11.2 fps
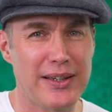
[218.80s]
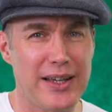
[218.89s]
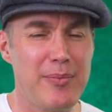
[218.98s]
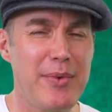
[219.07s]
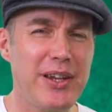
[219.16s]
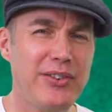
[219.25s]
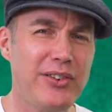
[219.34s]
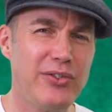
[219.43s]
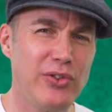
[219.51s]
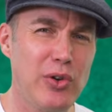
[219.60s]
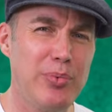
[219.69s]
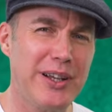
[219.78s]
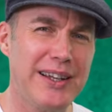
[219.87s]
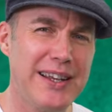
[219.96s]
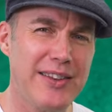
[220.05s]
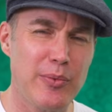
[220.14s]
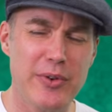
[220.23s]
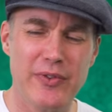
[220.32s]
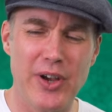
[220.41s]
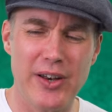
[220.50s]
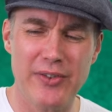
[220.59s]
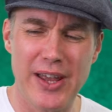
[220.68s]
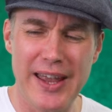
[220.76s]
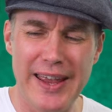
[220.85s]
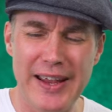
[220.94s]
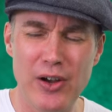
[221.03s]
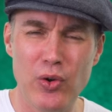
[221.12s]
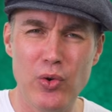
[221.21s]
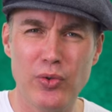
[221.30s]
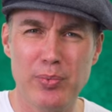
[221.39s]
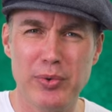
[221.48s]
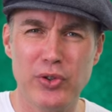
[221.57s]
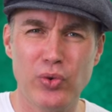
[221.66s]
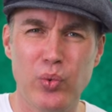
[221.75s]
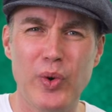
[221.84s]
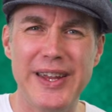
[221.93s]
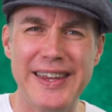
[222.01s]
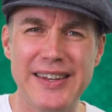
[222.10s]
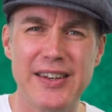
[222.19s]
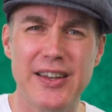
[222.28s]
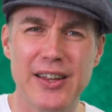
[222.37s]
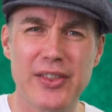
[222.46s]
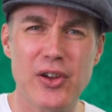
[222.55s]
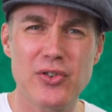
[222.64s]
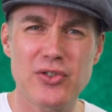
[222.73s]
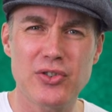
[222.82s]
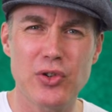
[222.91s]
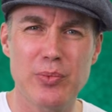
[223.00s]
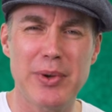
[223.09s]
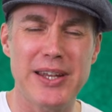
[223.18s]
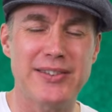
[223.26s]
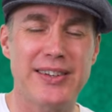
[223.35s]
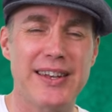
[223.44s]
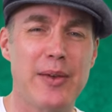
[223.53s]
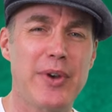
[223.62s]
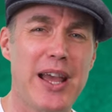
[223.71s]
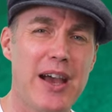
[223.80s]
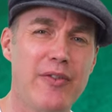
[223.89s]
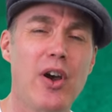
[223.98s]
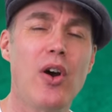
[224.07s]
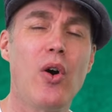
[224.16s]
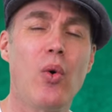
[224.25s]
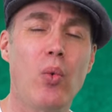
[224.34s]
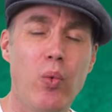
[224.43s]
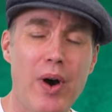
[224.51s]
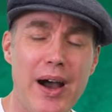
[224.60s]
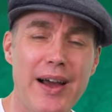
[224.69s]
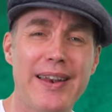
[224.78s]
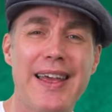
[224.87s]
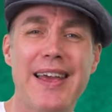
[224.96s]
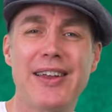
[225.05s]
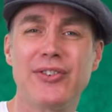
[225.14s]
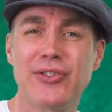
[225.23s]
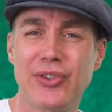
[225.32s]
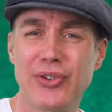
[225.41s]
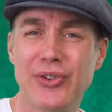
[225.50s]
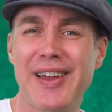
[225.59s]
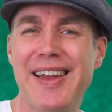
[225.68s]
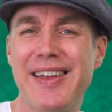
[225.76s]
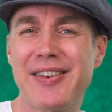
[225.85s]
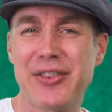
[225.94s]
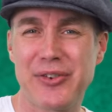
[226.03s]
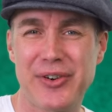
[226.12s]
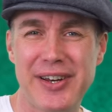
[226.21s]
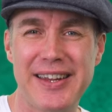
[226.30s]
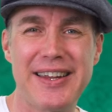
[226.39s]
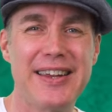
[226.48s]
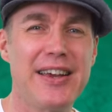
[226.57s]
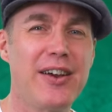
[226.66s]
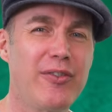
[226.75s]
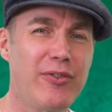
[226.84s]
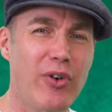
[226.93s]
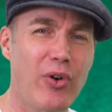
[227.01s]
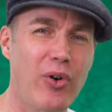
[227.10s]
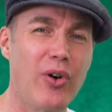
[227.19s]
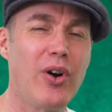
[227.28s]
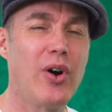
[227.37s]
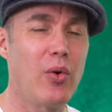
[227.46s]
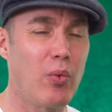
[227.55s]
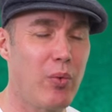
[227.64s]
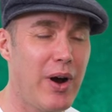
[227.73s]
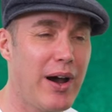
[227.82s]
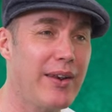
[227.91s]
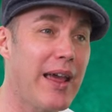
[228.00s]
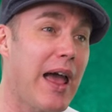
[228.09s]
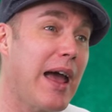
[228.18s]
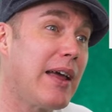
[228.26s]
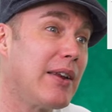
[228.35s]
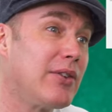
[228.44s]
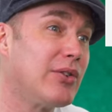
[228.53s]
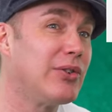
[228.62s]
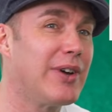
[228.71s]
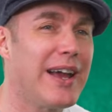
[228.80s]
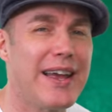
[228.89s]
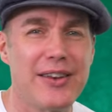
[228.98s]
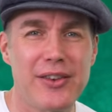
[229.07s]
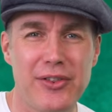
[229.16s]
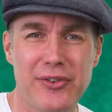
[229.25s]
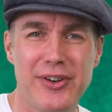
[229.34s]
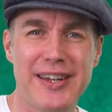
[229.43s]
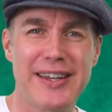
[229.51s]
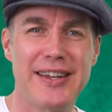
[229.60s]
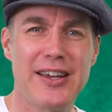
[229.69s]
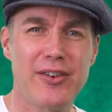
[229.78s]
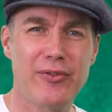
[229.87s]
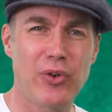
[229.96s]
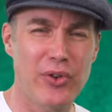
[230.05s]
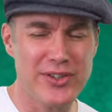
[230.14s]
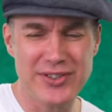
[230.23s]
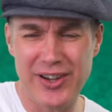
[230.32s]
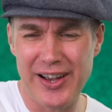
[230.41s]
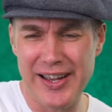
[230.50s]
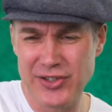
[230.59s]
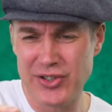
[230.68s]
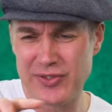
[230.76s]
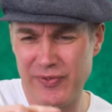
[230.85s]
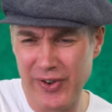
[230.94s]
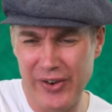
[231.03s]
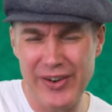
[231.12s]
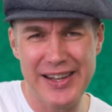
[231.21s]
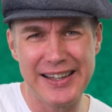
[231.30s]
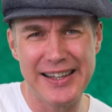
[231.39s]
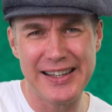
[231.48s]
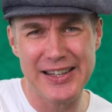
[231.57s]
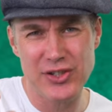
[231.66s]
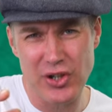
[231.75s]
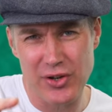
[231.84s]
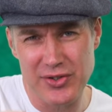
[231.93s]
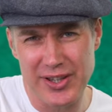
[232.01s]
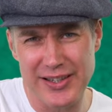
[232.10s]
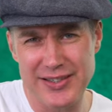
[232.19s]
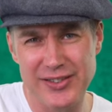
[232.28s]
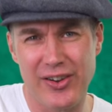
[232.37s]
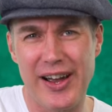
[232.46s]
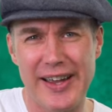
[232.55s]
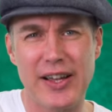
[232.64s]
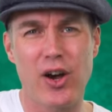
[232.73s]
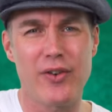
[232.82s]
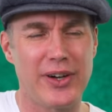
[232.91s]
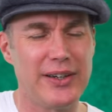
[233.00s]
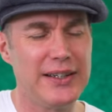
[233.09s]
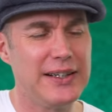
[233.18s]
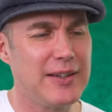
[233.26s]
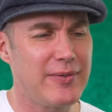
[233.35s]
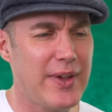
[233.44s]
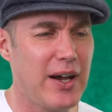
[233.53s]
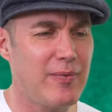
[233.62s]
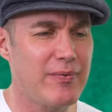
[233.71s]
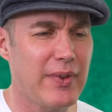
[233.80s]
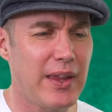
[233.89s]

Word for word: it makes it super clear that we've kind of held between those two beats. And then we have one and two and three, four, one and two and three, four. The tie just very clearly shows that it's tying over. Now,